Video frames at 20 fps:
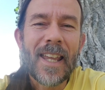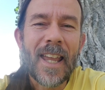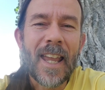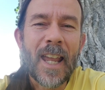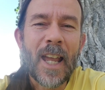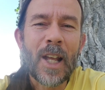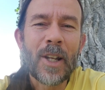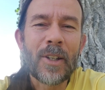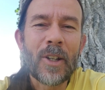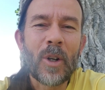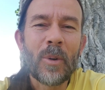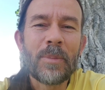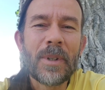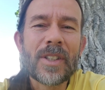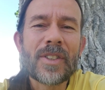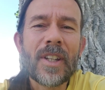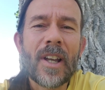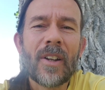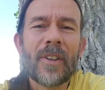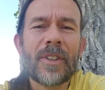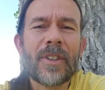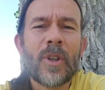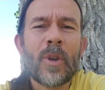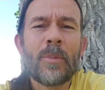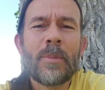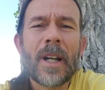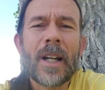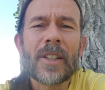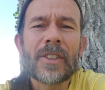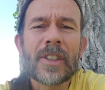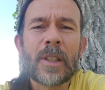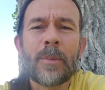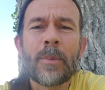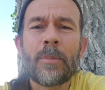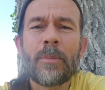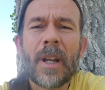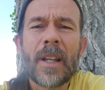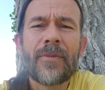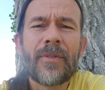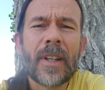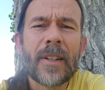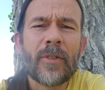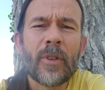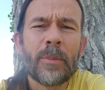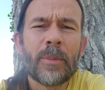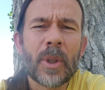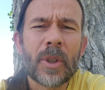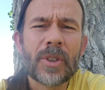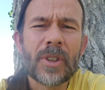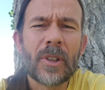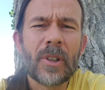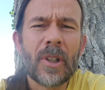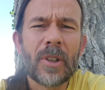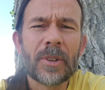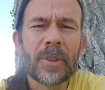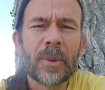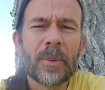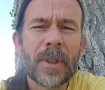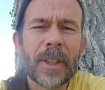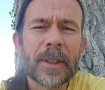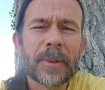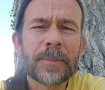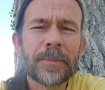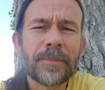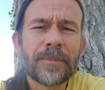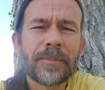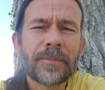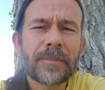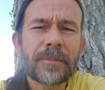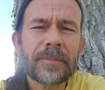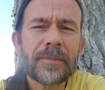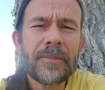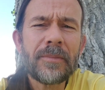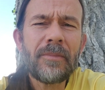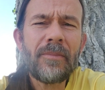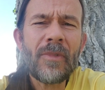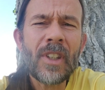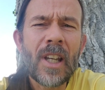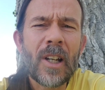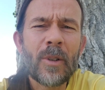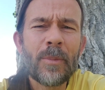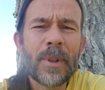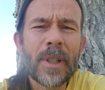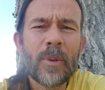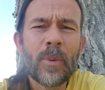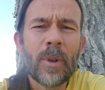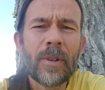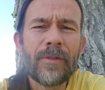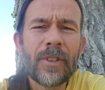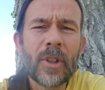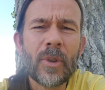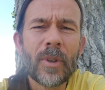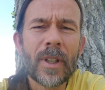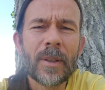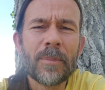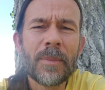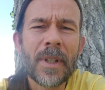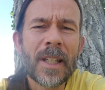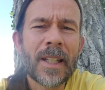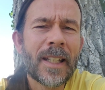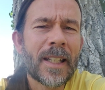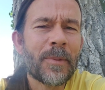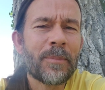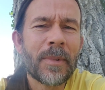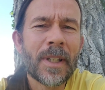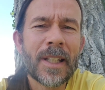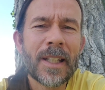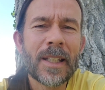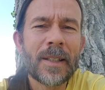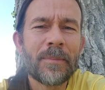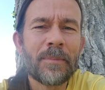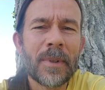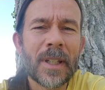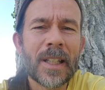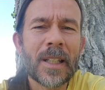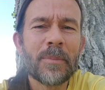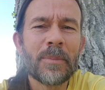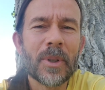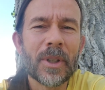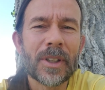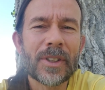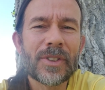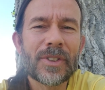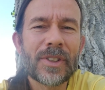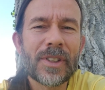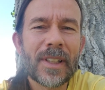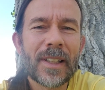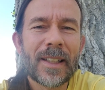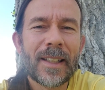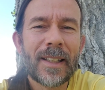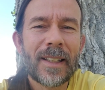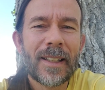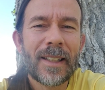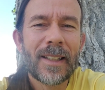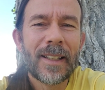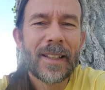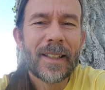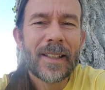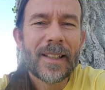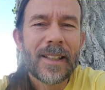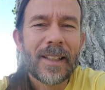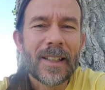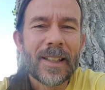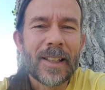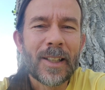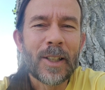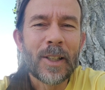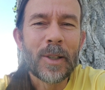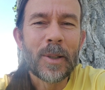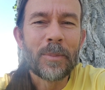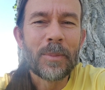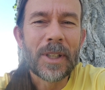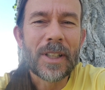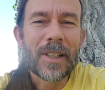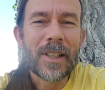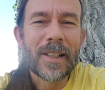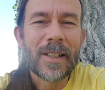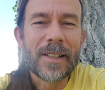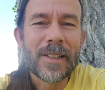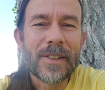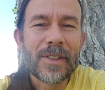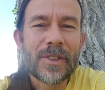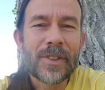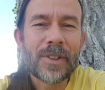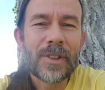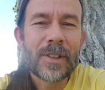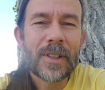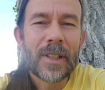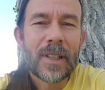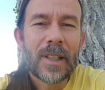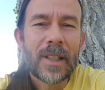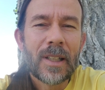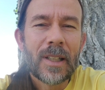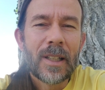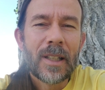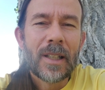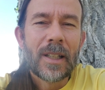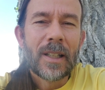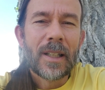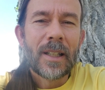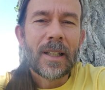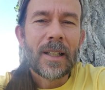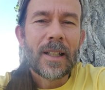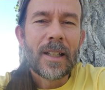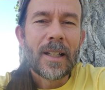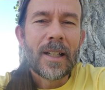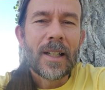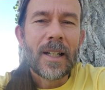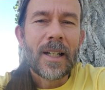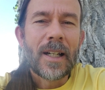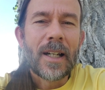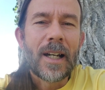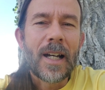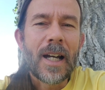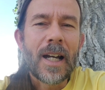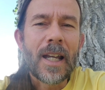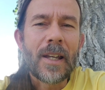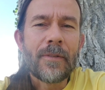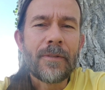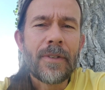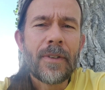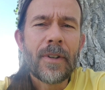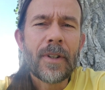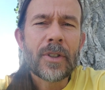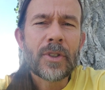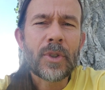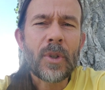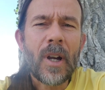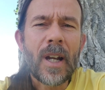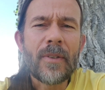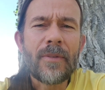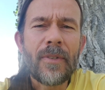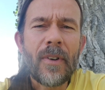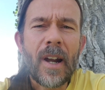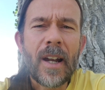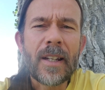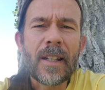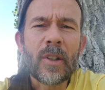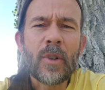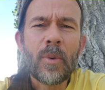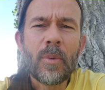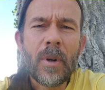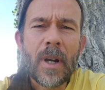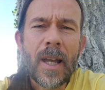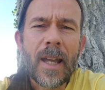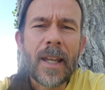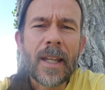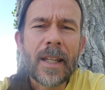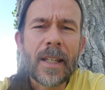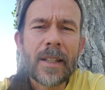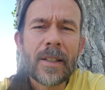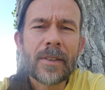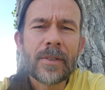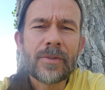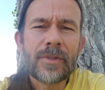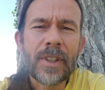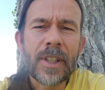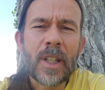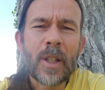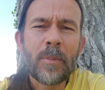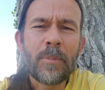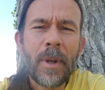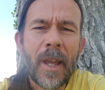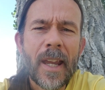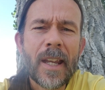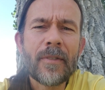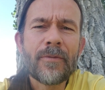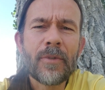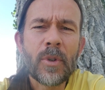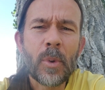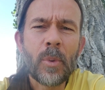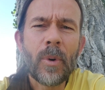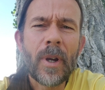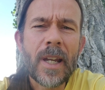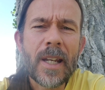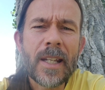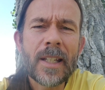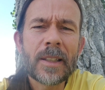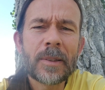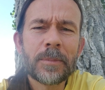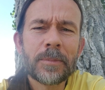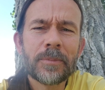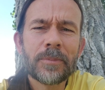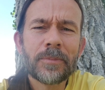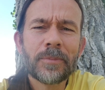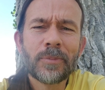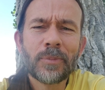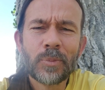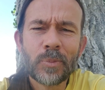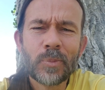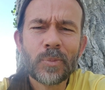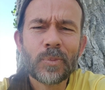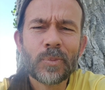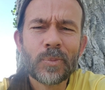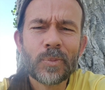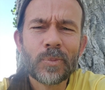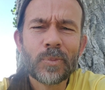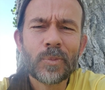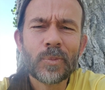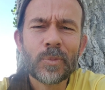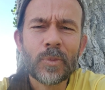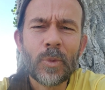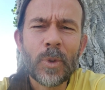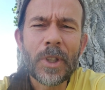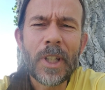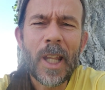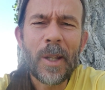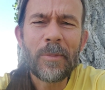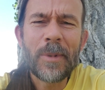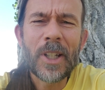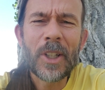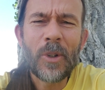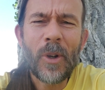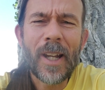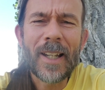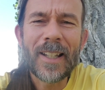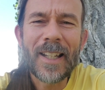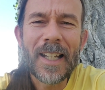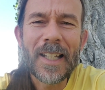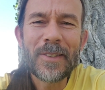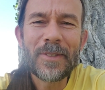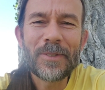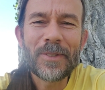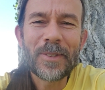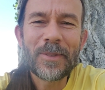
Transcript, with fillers: And I'll be telling you about some of my favorite books along the way. I'll be reviewing many, many, many books uh, because I've tried finding a way to get paid for reading. Wouldn't that be a great life?